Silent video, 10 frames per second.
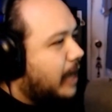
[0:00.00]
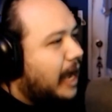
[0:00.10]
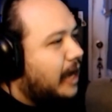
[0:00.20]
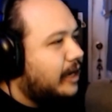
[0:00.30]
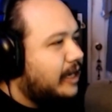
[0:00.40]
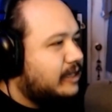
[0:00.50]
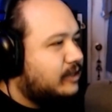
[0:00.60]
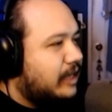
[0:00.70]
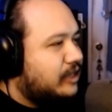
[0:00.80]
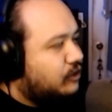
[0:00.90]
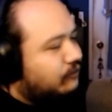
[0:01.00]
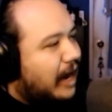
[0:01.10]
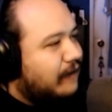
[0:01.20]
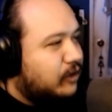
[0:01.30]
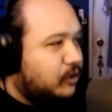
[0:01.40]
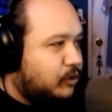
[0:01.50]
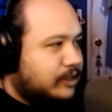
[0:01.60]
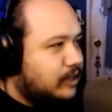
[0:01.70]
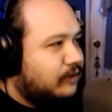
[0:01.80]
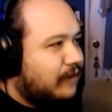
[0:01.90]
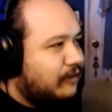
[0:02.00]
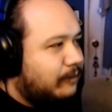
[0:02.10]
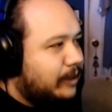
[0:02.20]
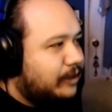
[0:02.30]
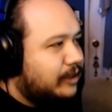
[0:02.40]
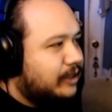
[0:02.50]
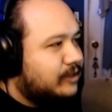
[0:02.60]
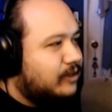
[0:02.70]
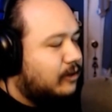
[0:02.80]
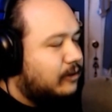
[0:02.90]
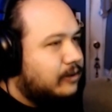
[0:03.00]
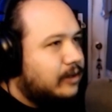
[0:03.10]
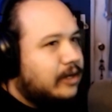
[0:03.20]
Yeah, it's it's survival. It increases survivability. So